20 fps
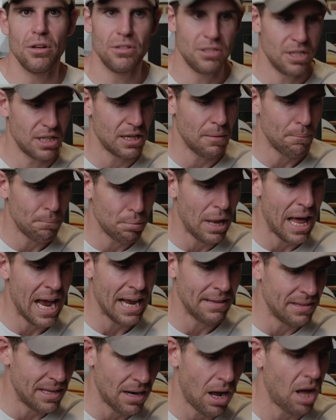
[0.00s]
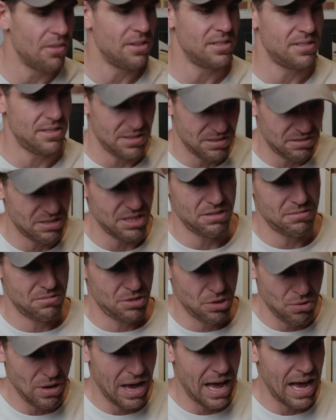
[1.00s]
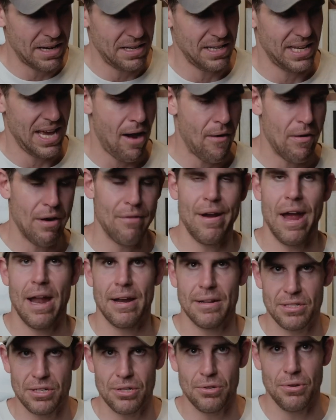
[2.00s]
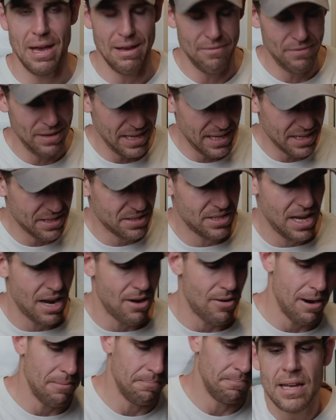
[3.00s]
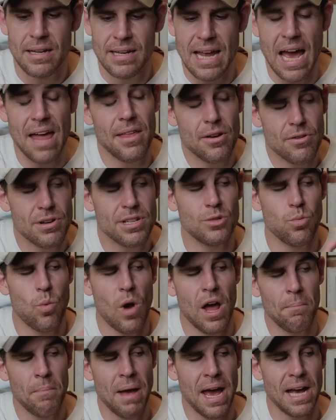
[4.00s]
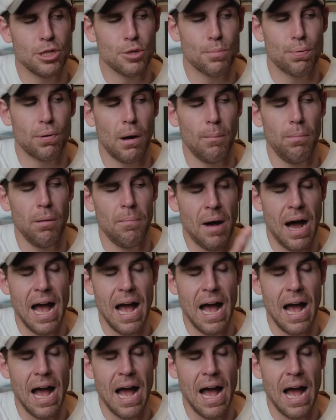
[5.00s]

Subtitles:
complain that, this is just too hard to carry around, it's too heavy, etc. Now, there is one major problem I